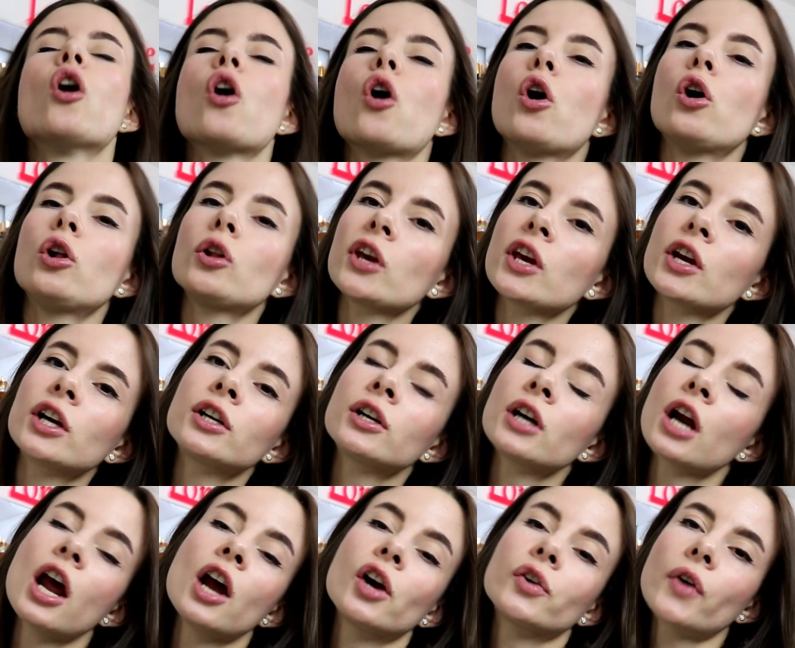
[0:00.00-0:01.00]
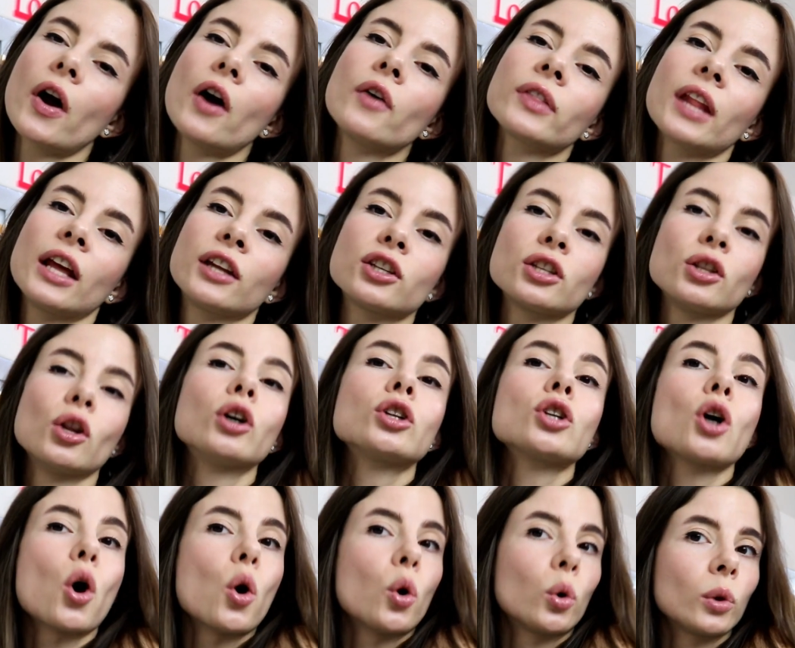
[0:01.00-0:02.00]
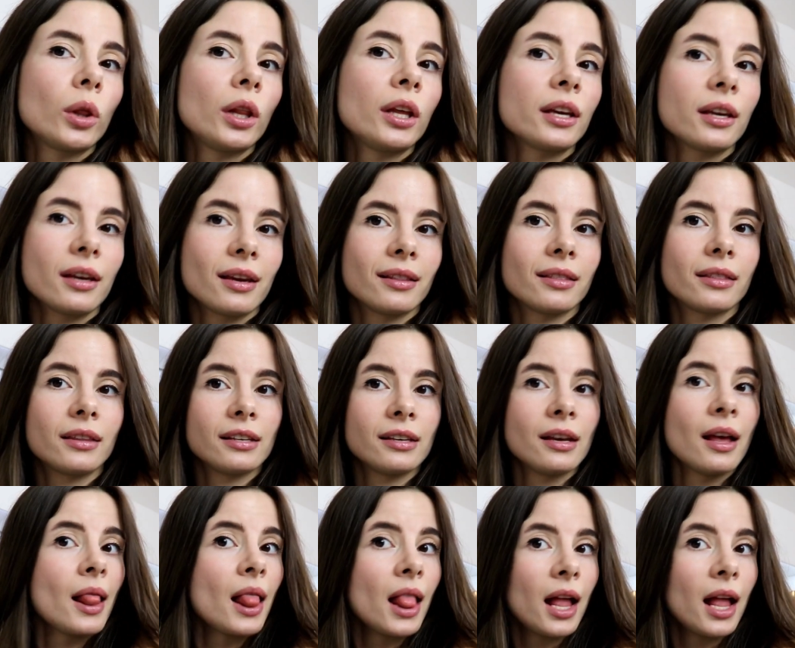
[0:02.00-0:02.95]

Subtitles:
all year around and not only in the